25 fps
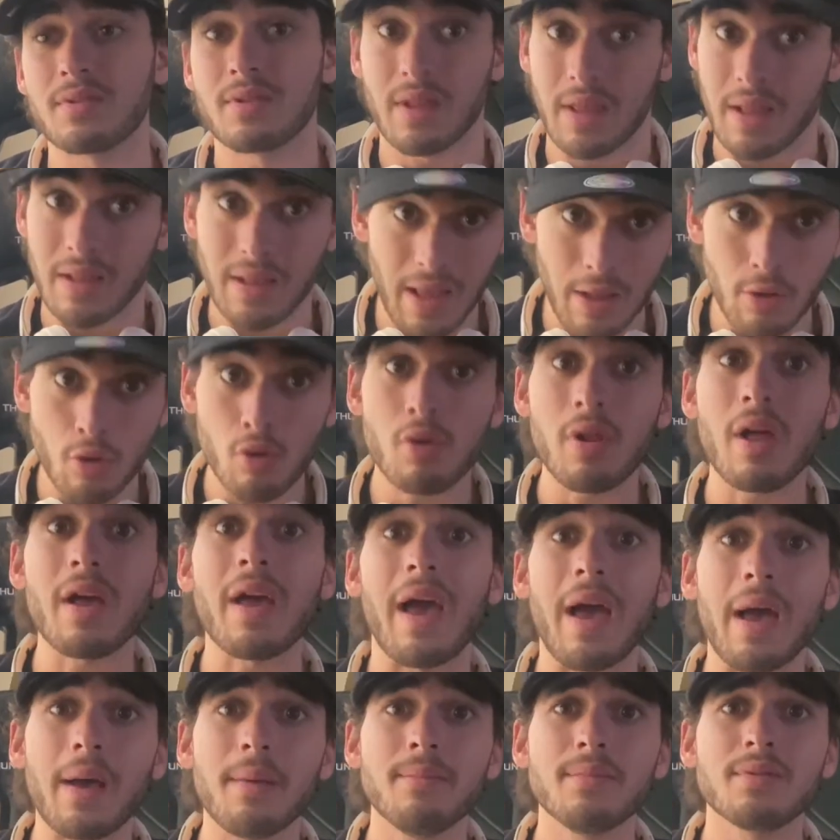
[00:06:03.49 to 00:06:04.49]
They look like
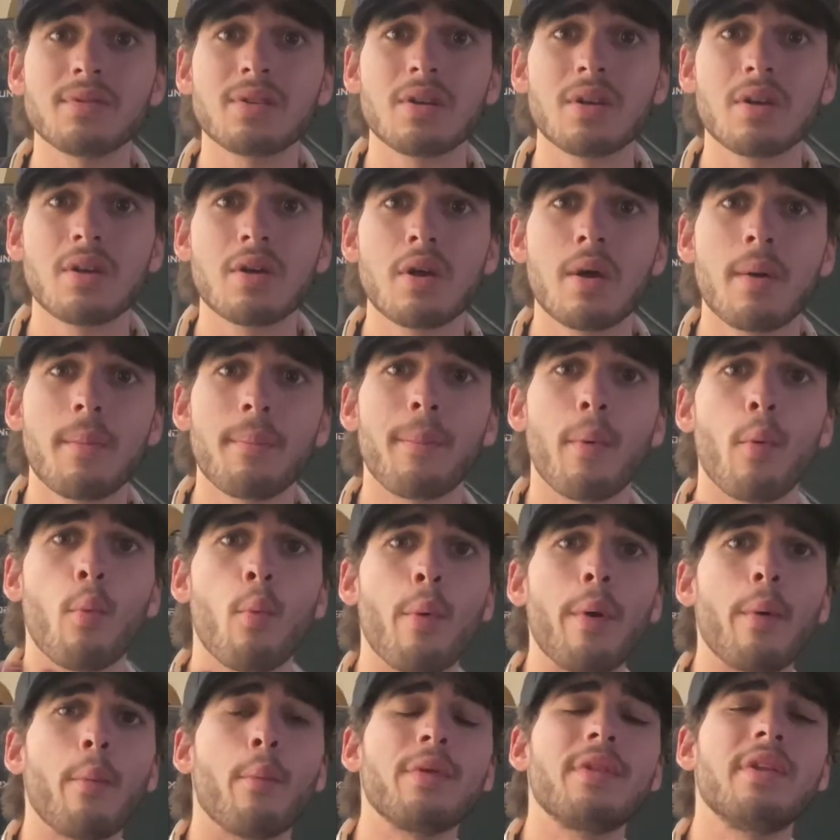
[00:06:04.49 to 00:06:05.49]
abs, but
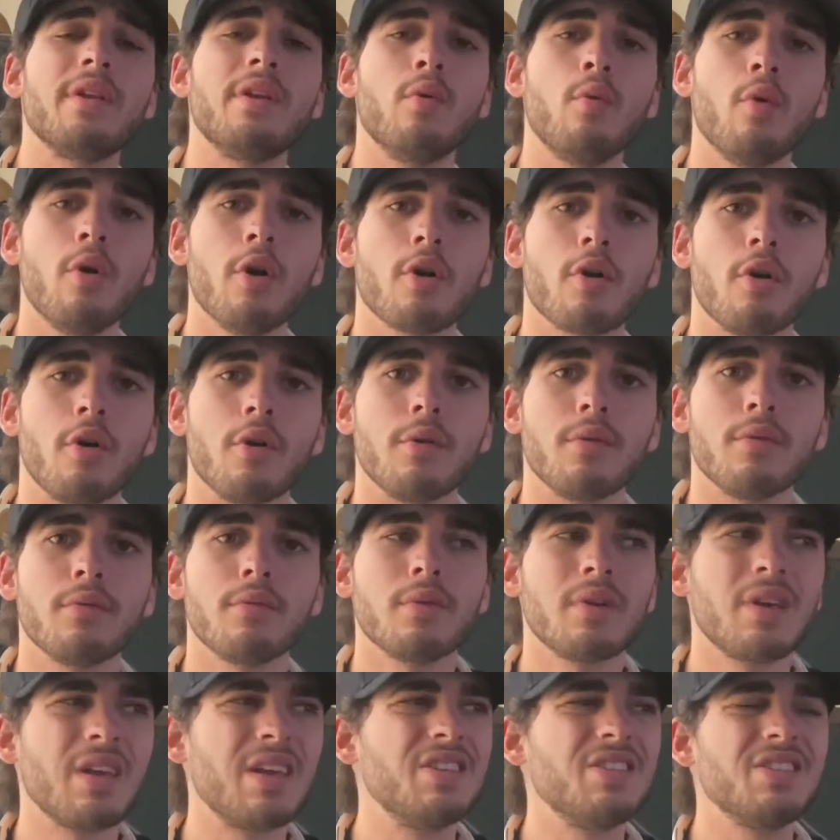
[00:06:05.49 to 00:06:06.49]
what did he work on?
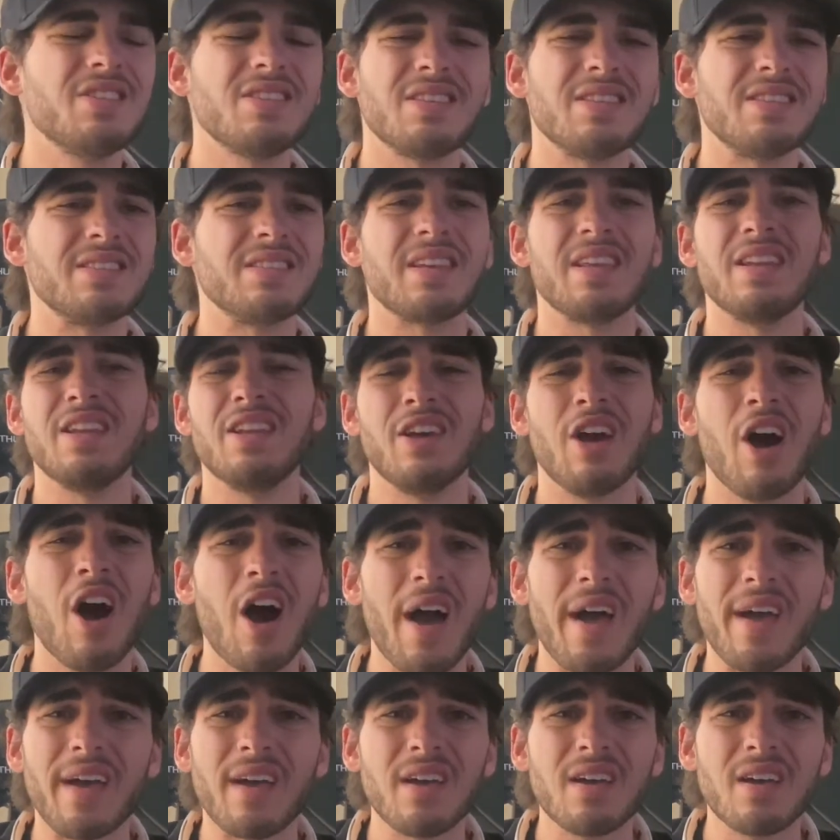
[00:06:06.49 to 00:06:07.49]
He's just a skinny
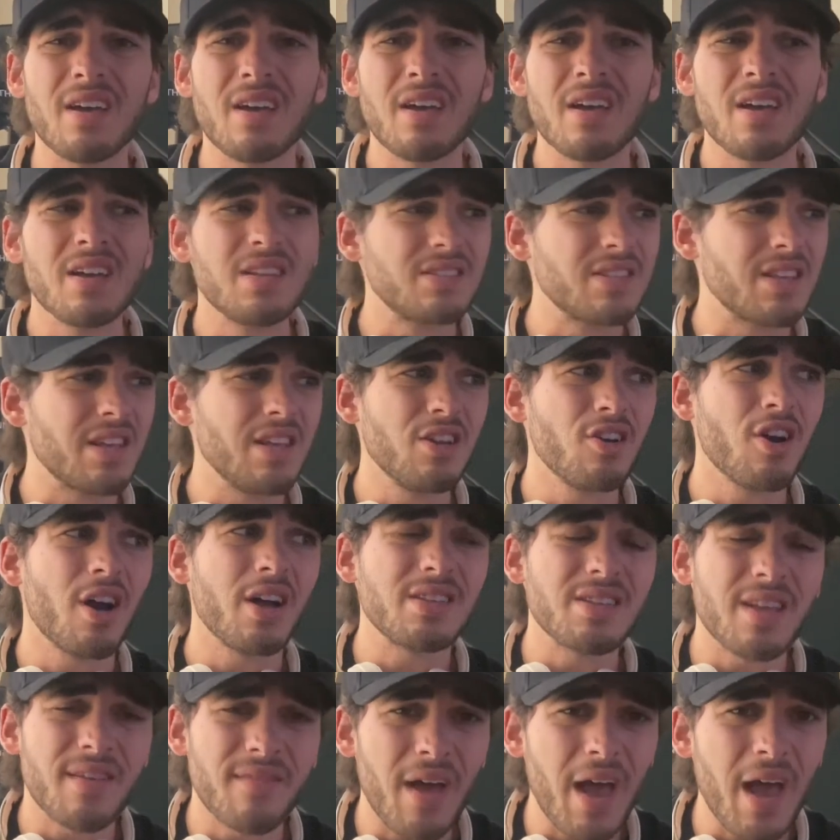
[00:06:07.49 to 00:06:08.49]
guy. Skinny guys
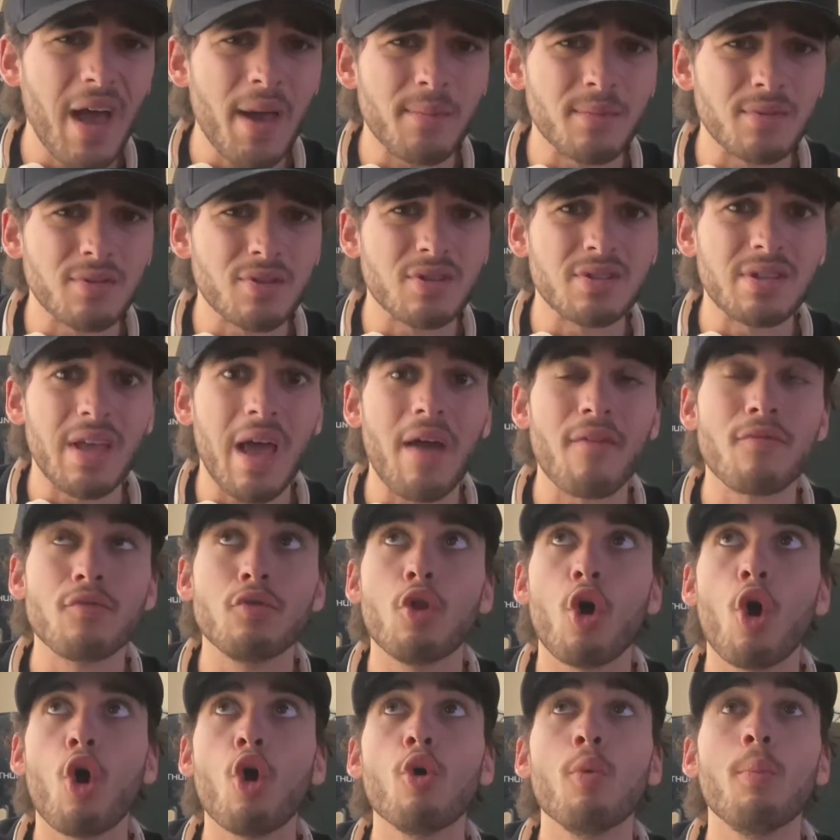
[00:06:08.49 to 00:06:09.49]
have abs because they have
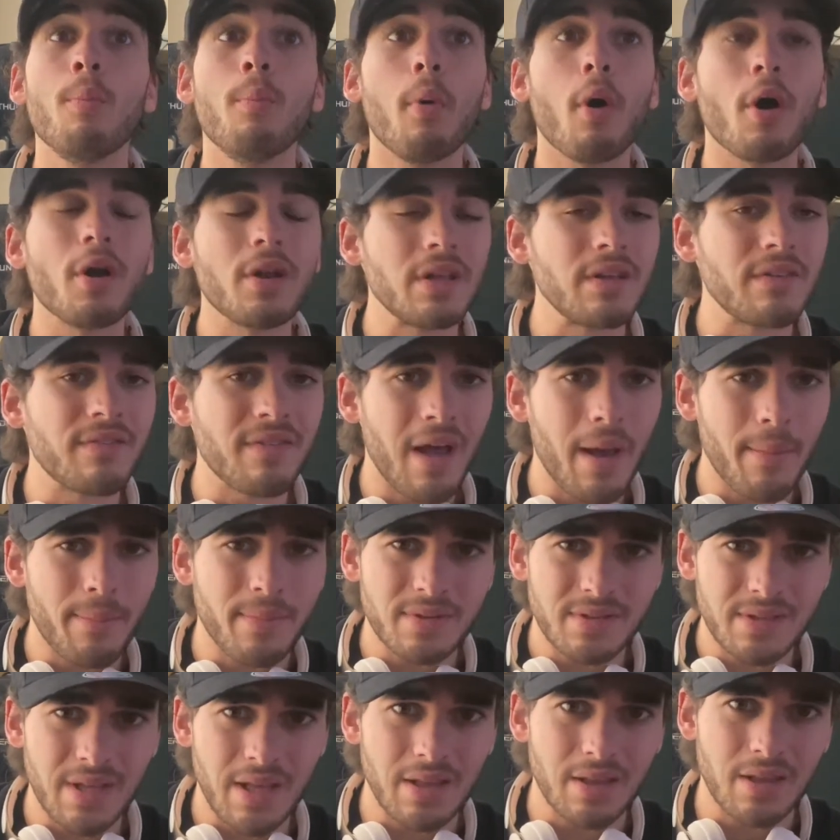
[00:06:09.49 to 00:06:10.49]
no body fat
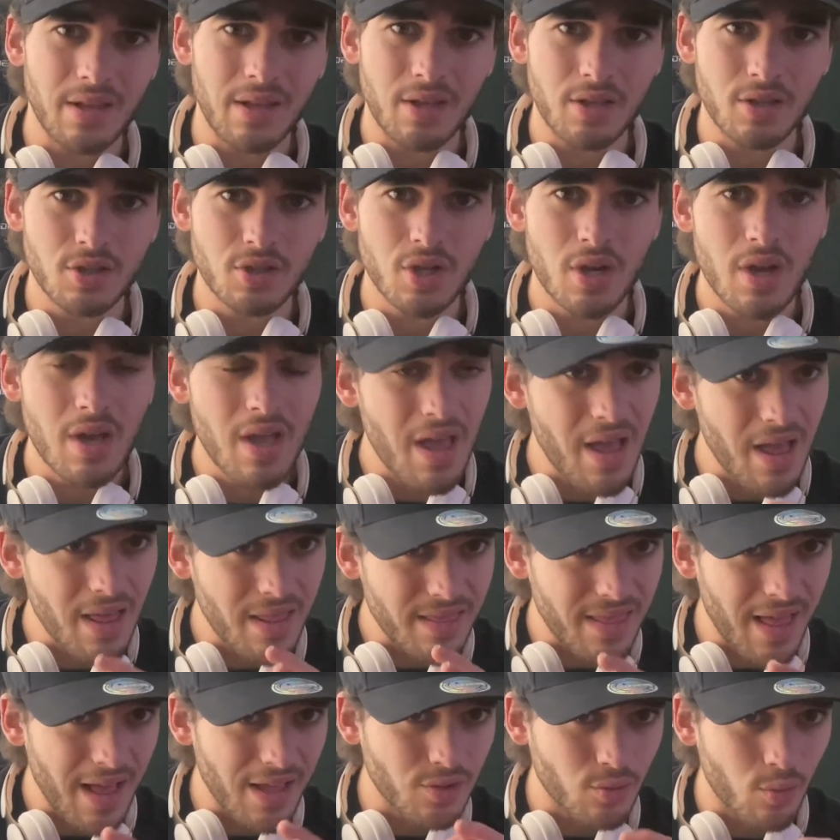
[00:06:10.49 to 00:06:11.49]
percentage.
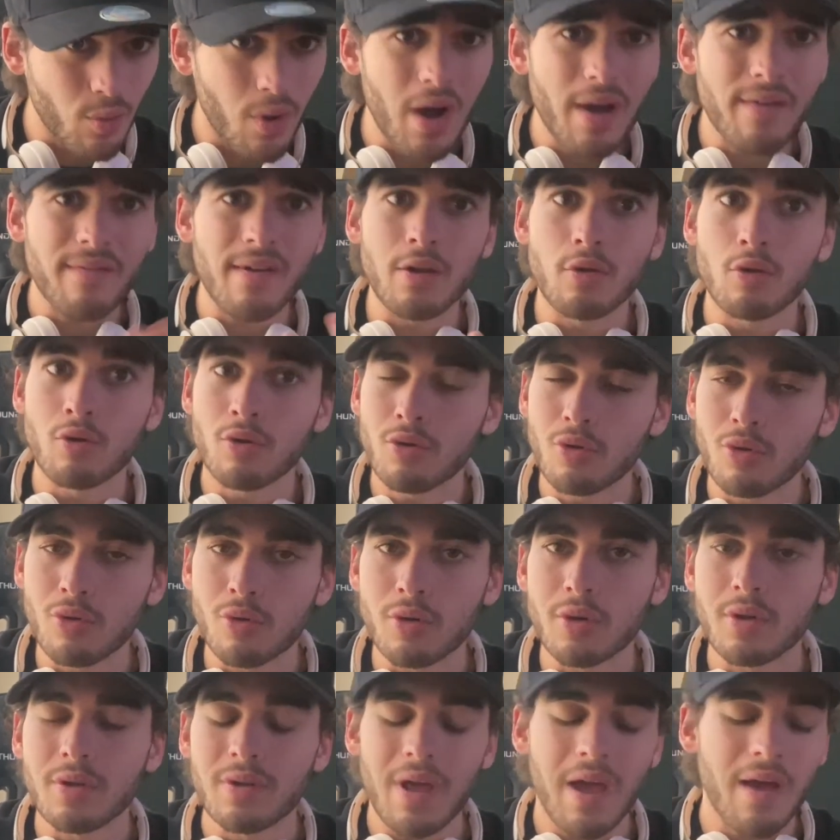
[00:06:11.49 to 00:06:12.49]
That's why they look
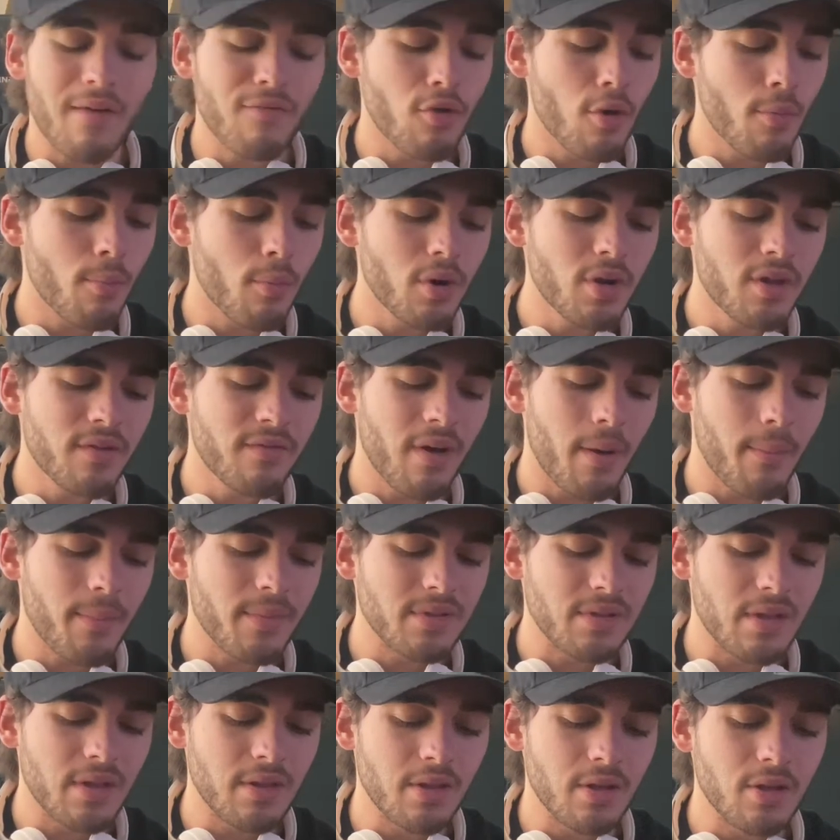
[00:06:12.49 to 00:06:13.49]
good. They have no body fat
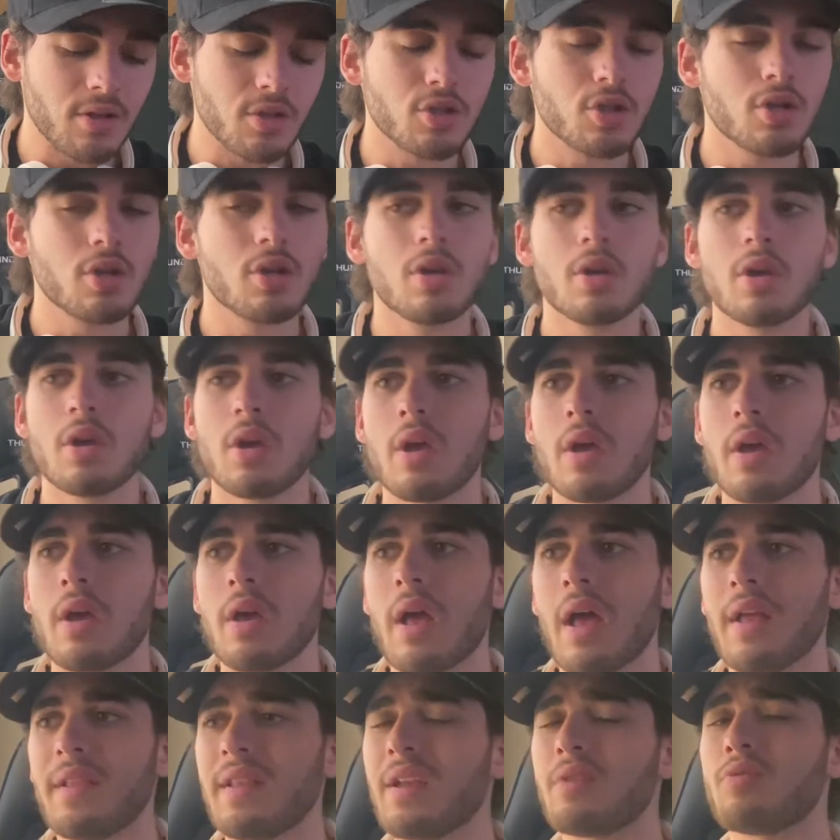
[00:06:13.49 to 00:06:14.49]
percentage.
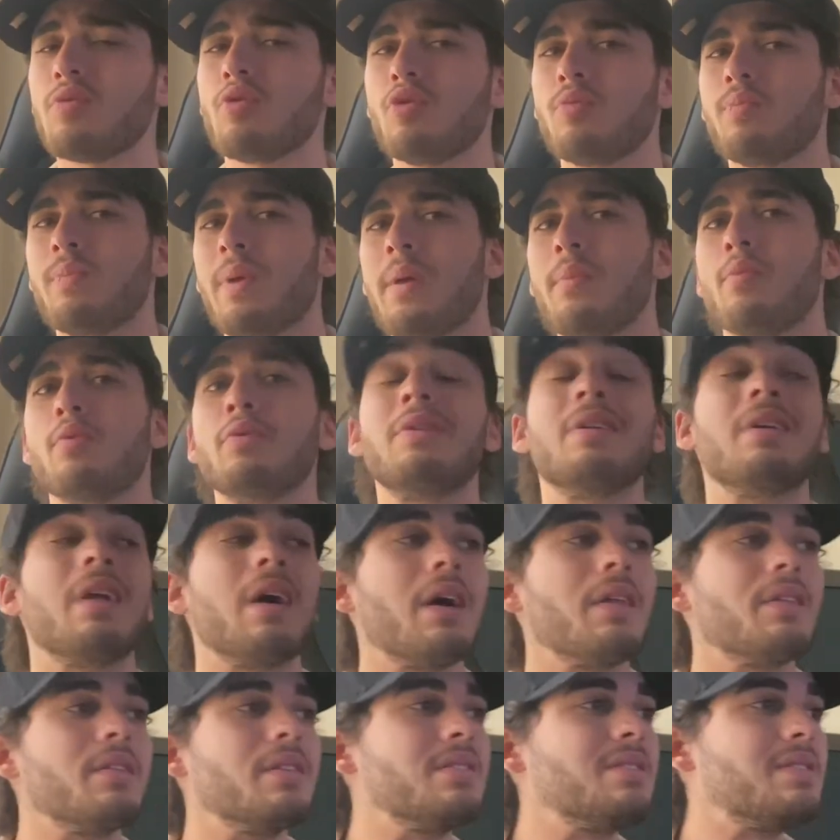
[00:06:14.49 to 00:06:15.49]
And that's what people need to
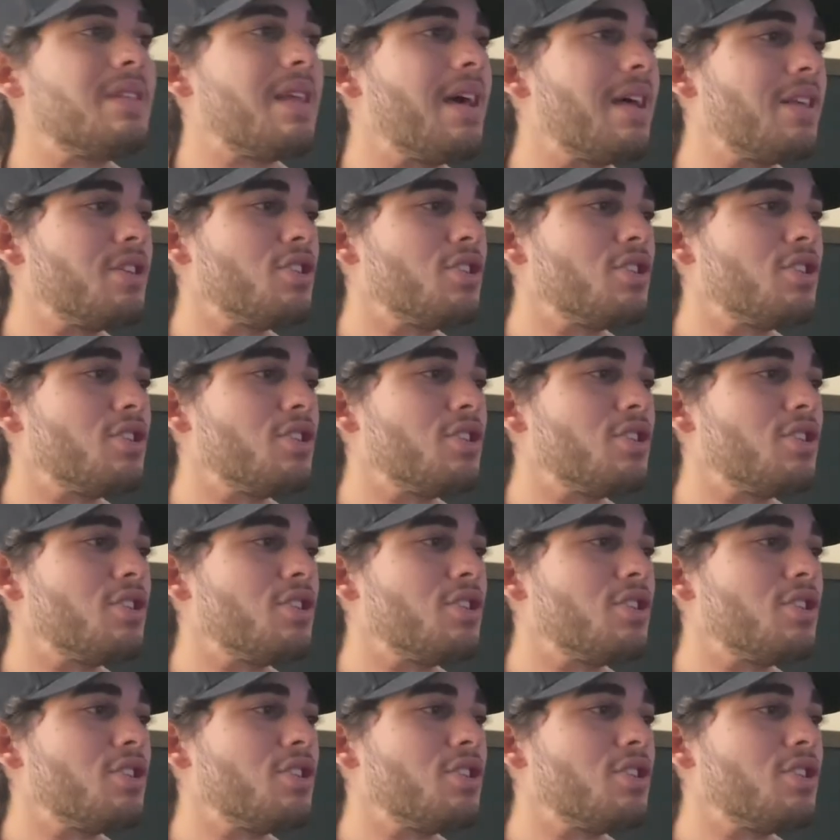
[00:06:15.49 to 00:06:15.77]
understand.